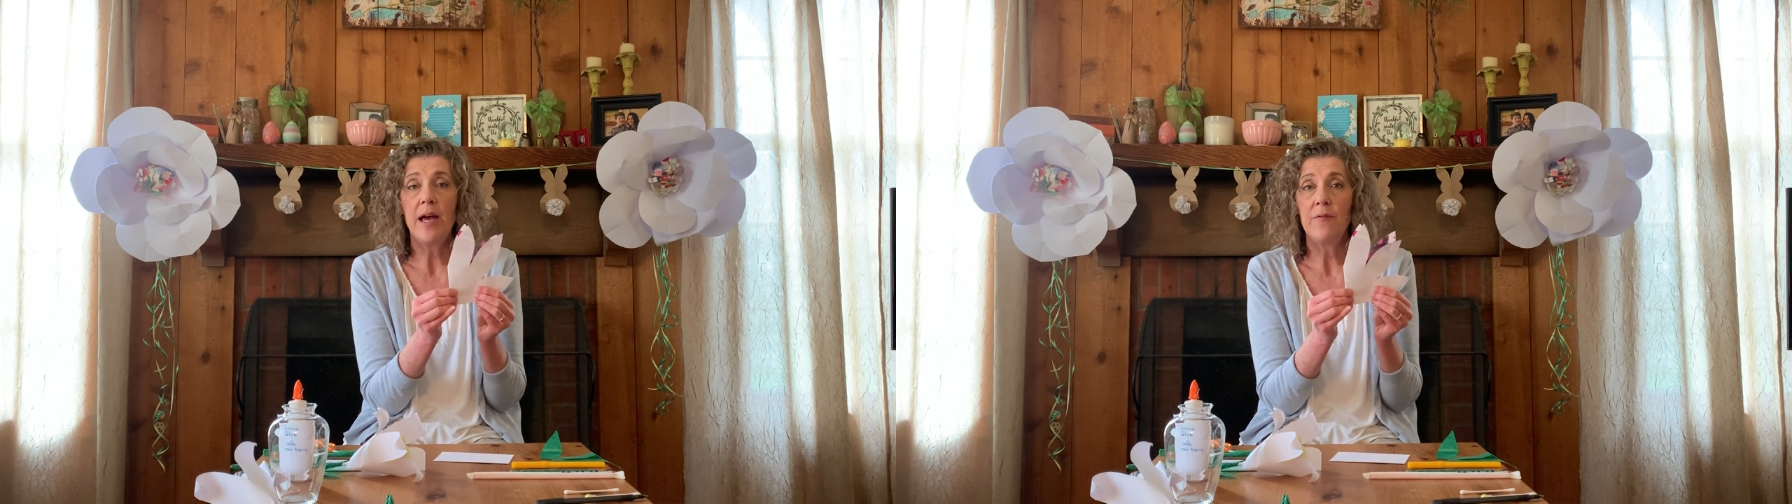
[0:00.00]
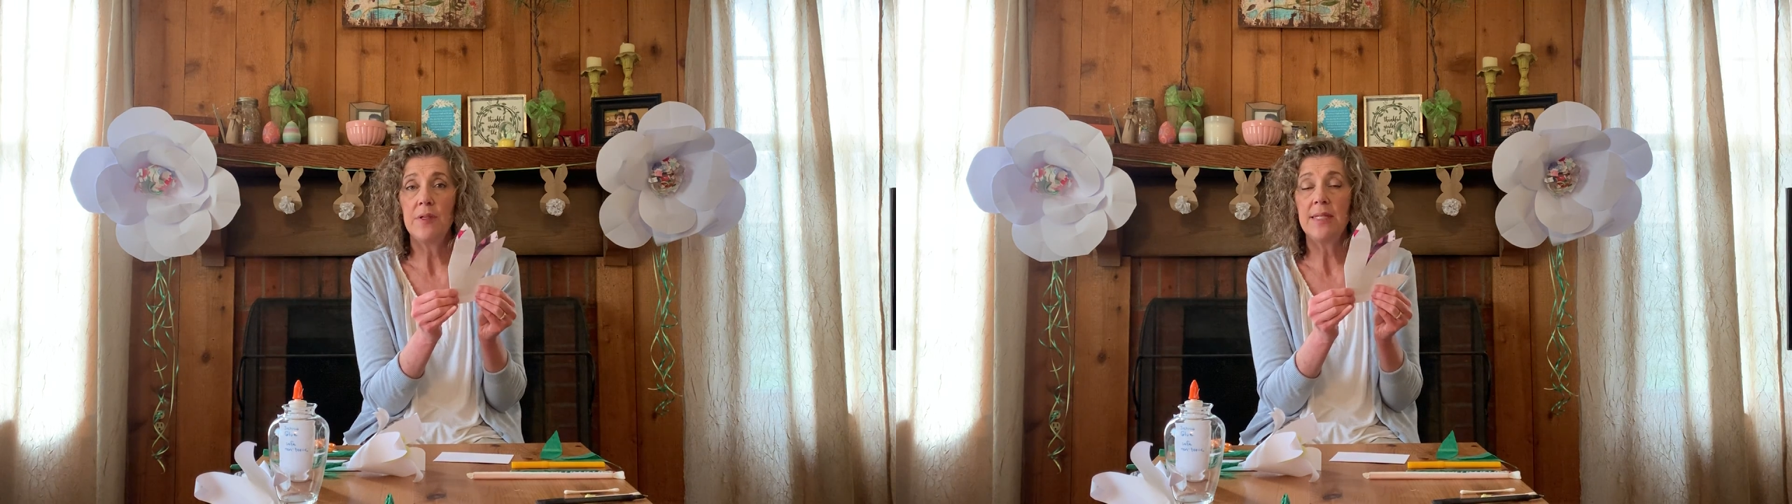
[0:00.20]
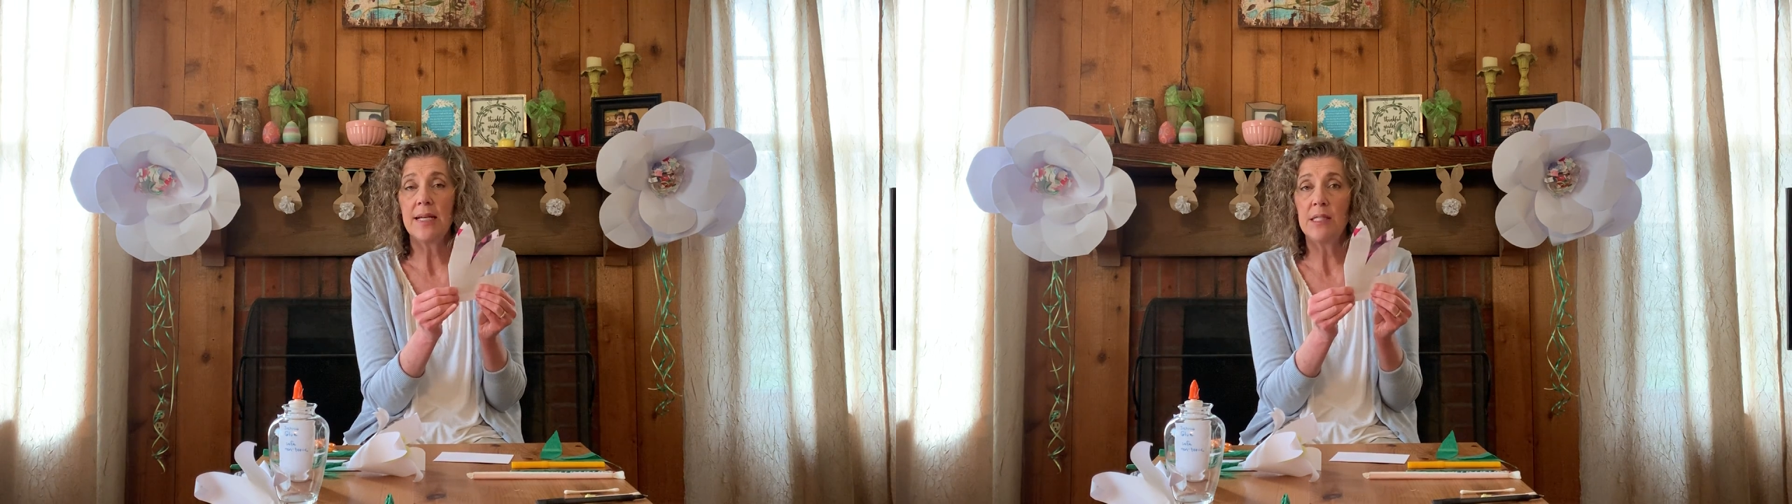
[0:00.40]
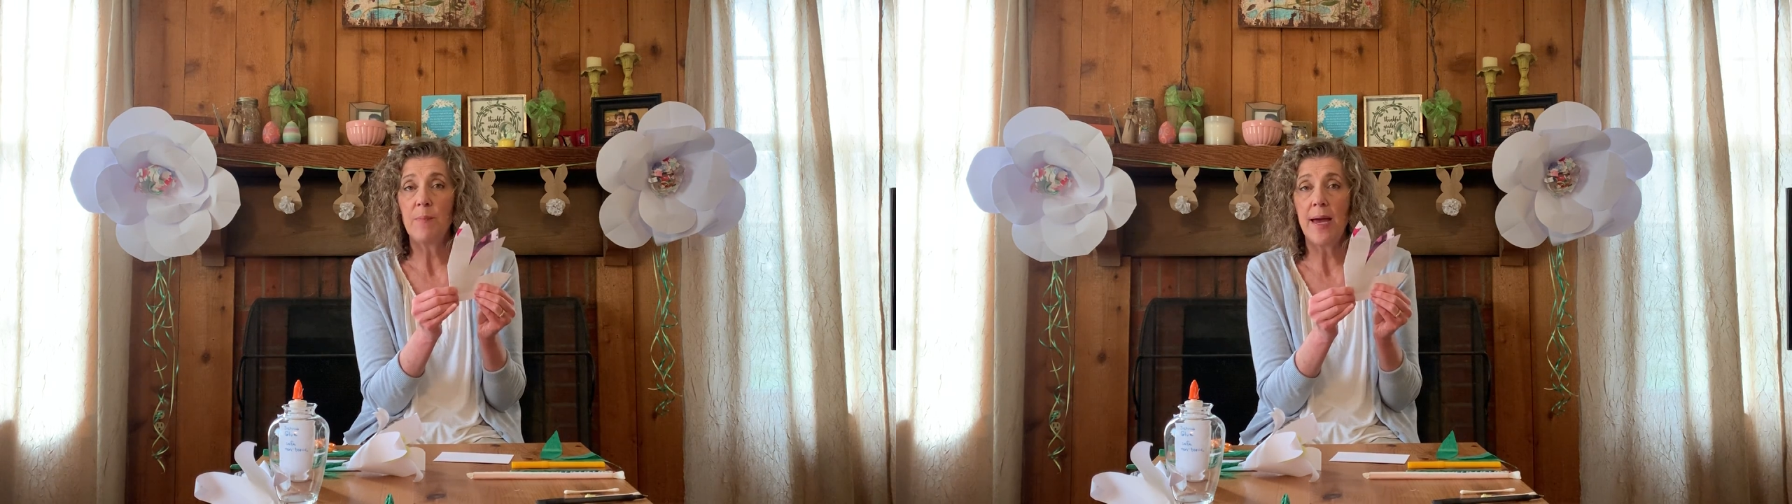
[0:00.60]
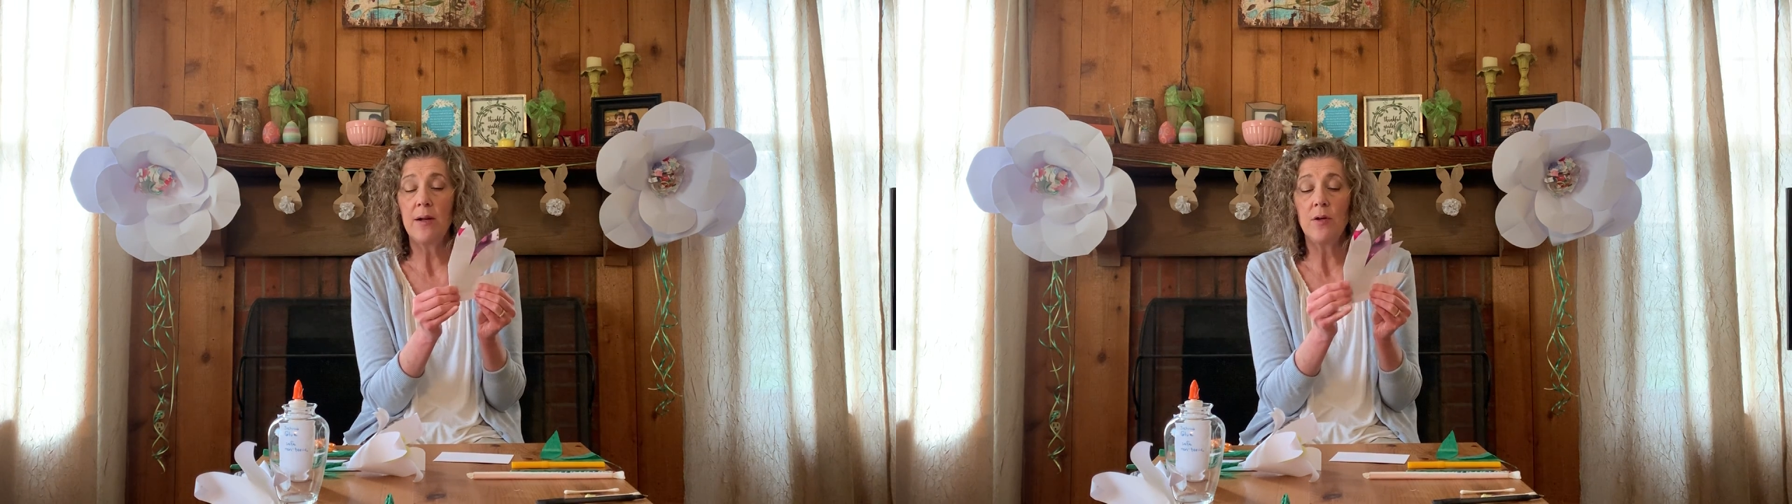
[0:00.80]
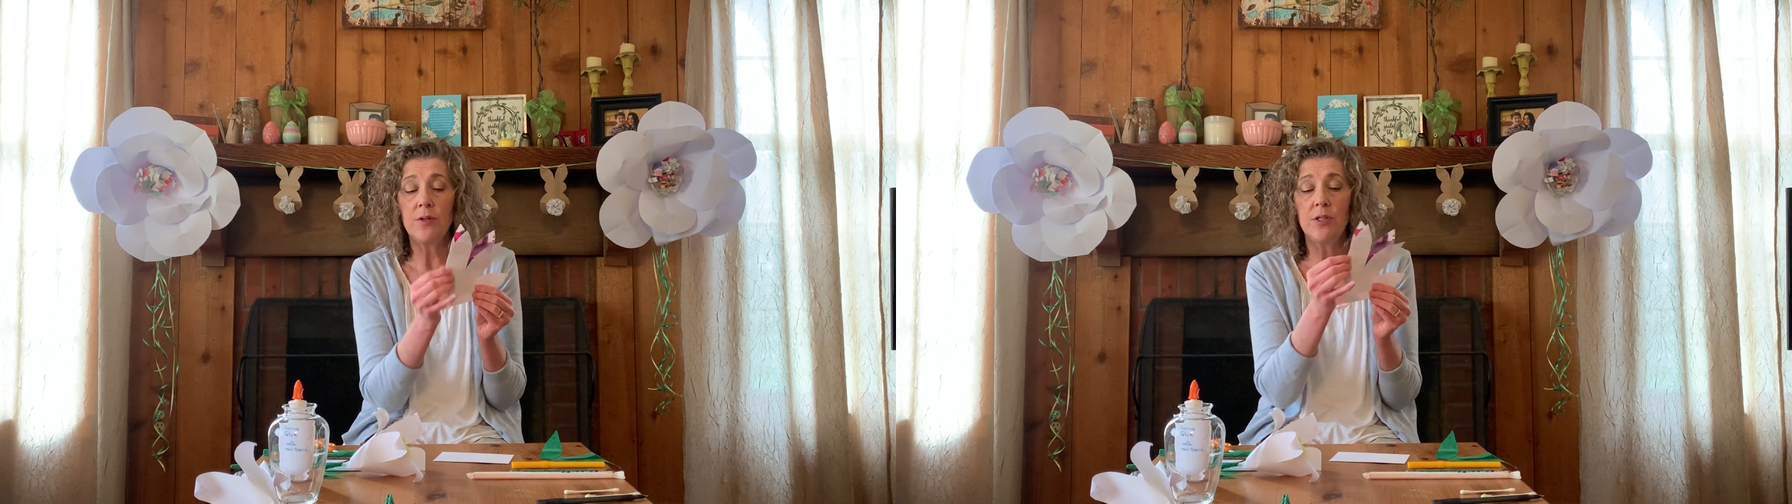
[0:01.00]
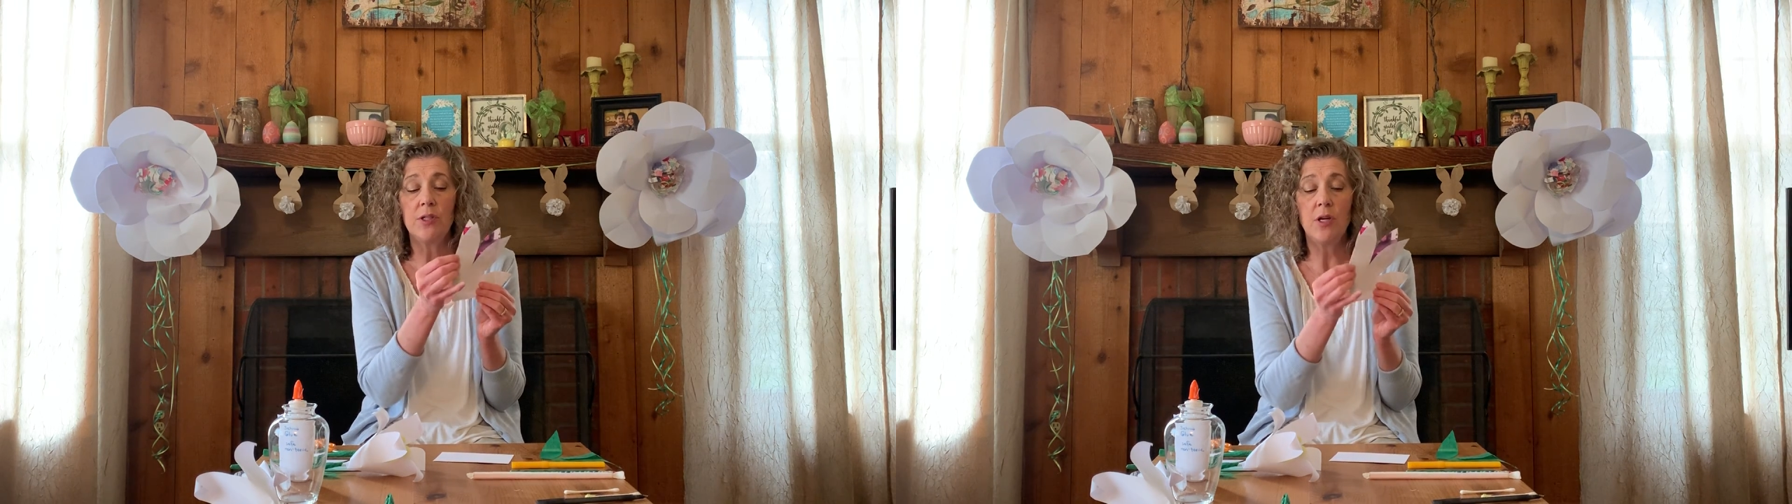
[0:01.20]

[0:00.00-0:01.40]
to have 6 petals,